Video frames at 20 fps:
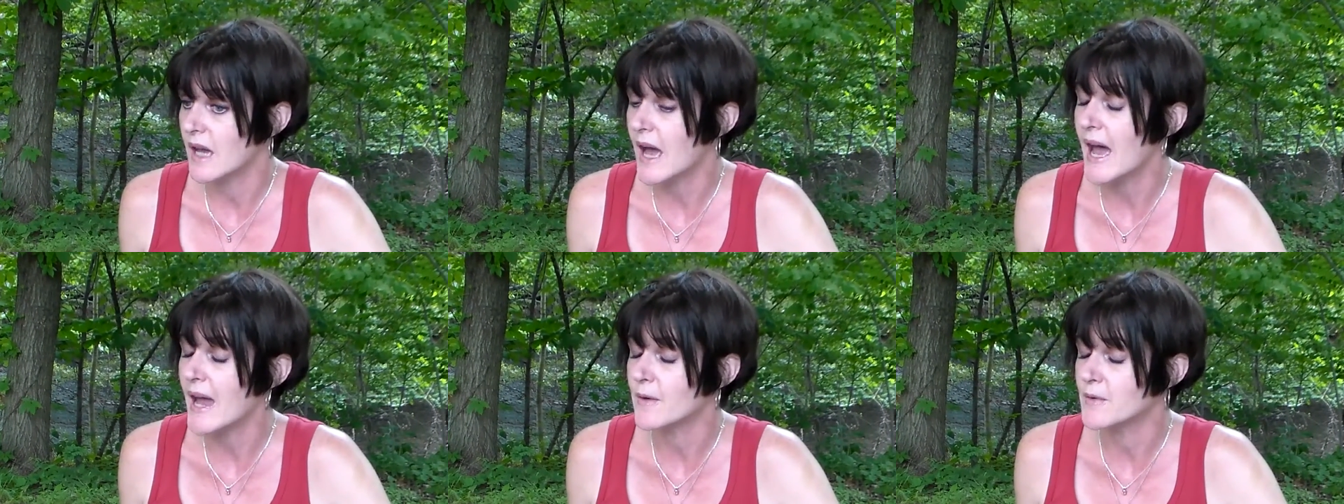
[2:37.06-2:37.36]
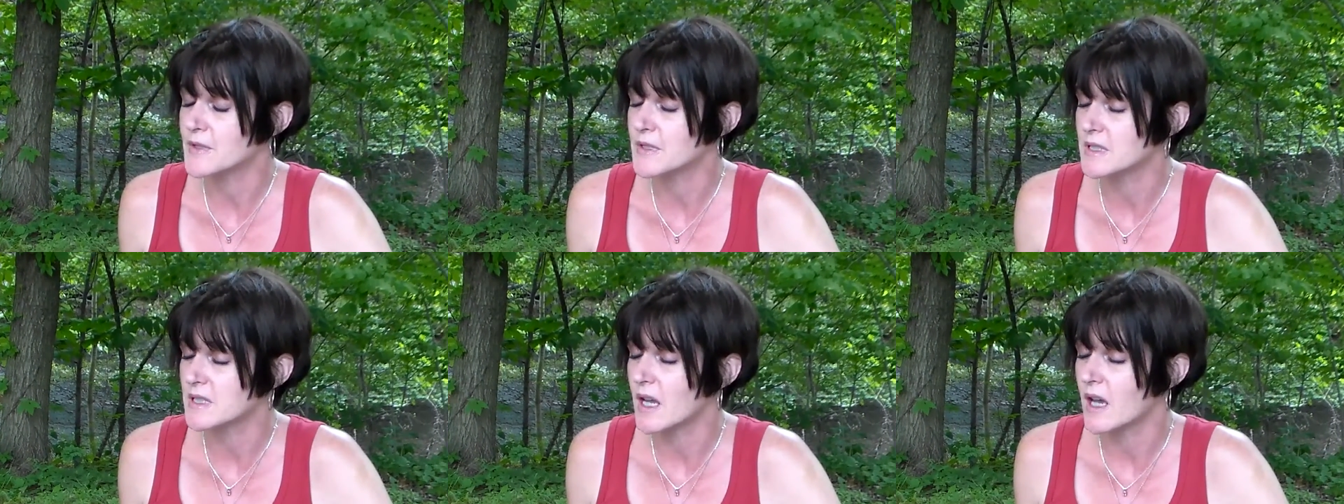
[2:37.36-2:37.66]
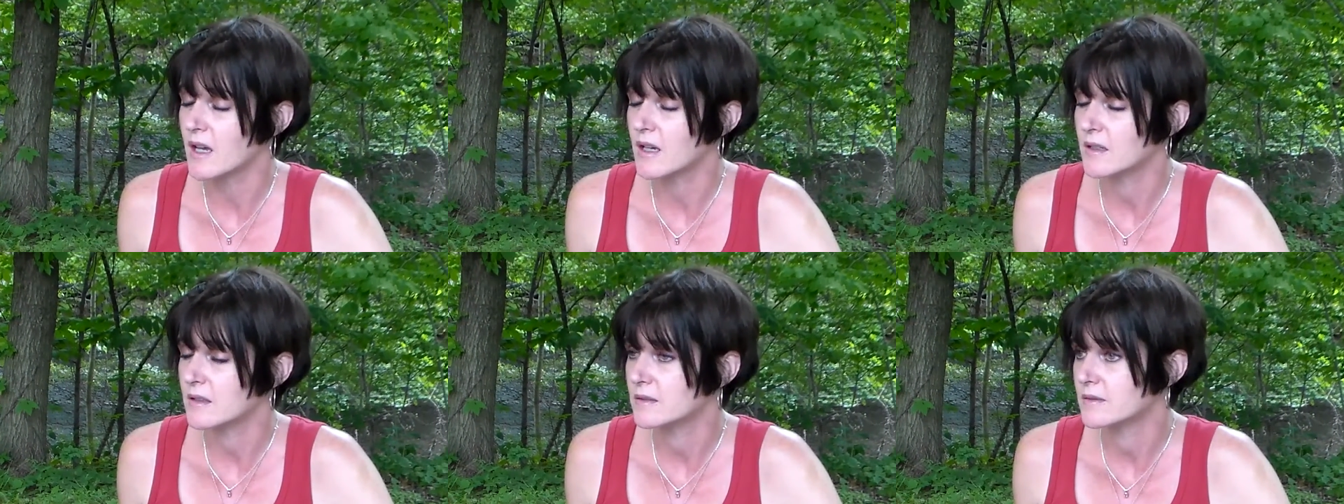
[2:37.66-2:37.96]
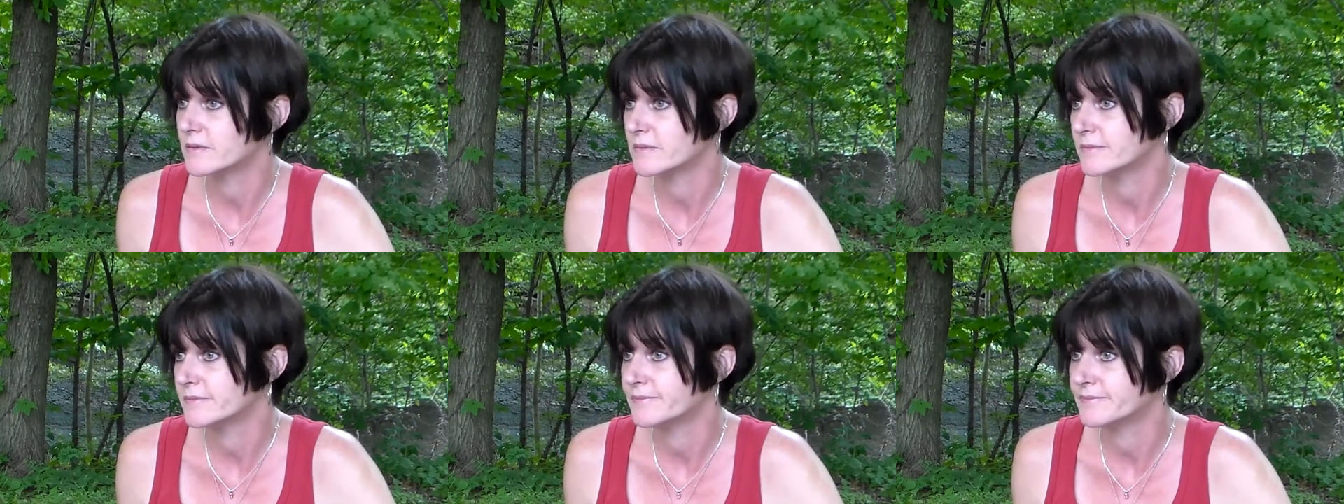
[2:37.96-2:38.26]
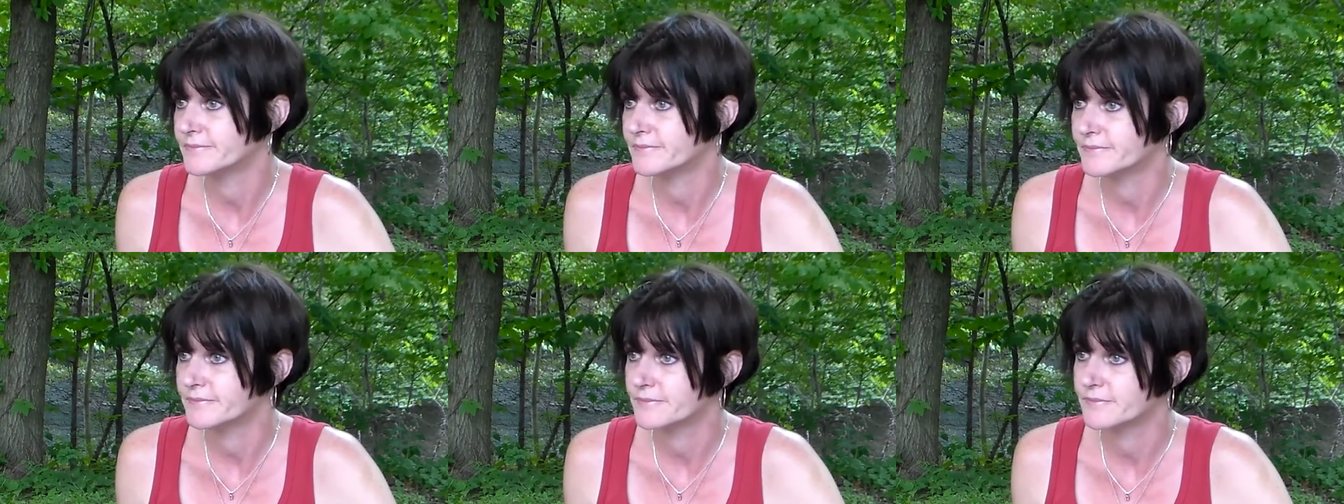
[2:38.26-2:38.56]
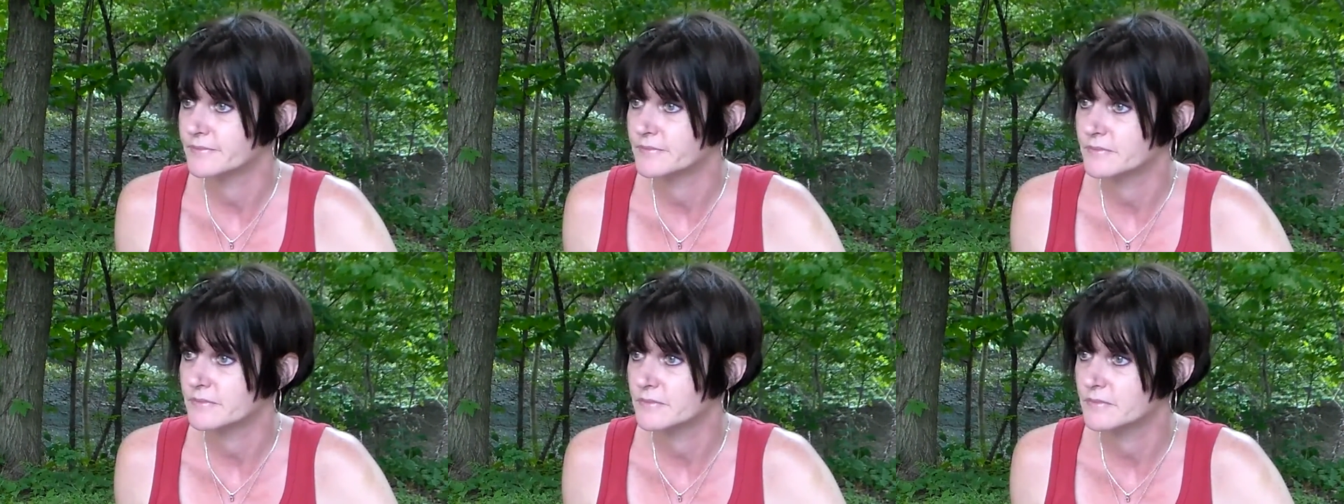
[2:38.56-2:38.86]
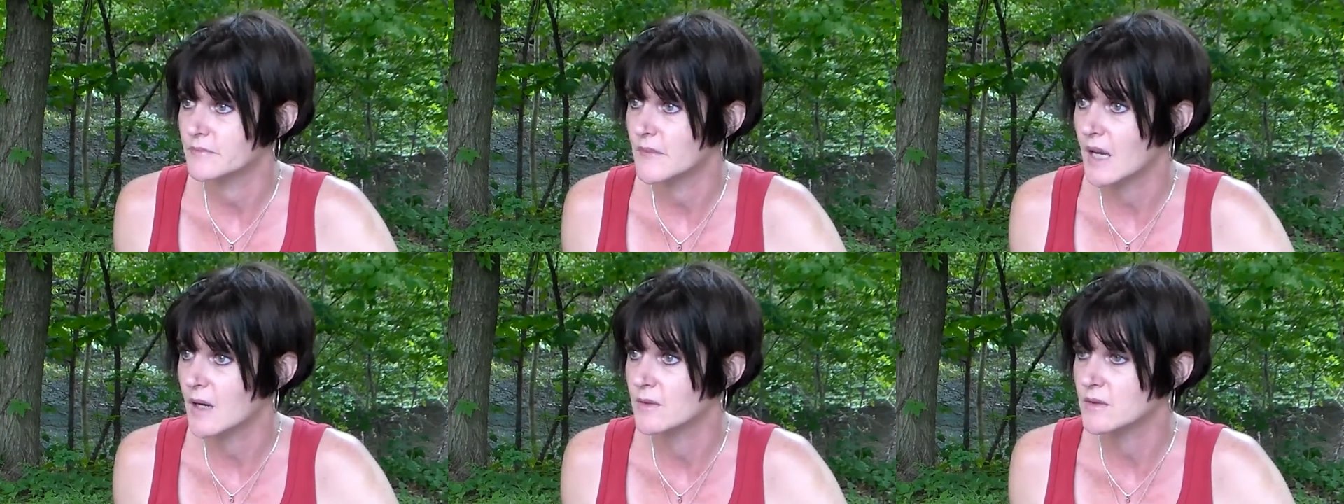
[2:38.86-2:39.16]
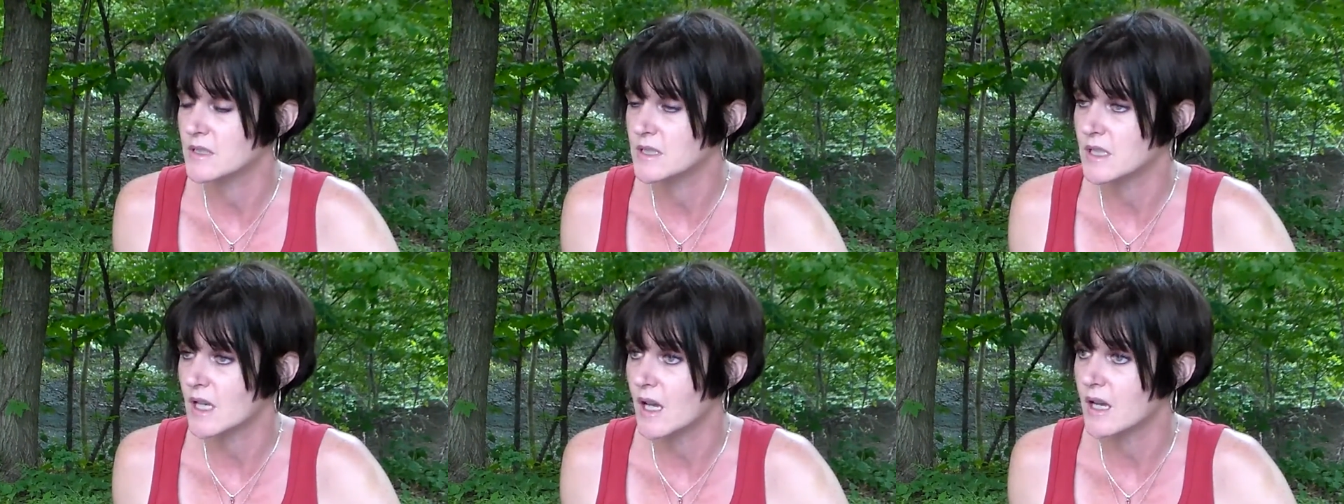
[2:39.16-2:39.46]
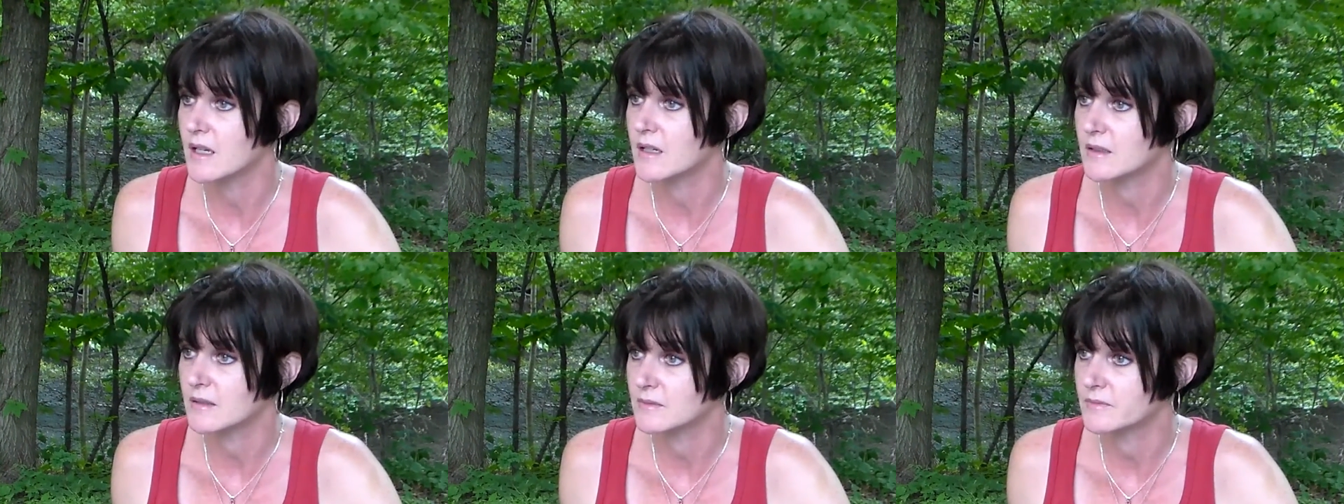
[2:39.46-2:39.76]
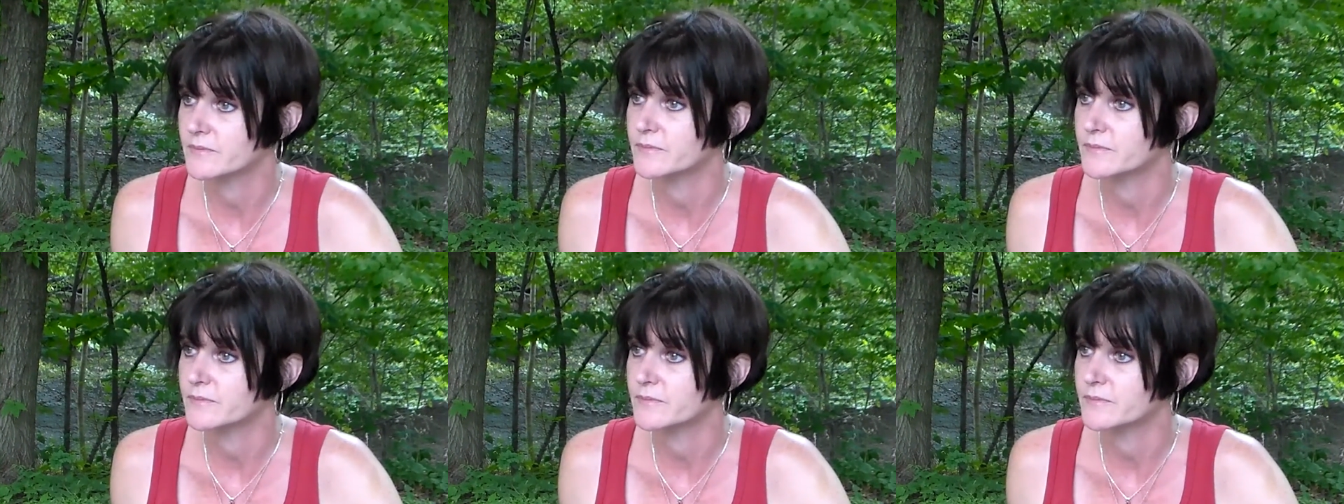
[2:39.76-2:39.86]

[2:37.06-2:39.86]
I was dying. I was dying.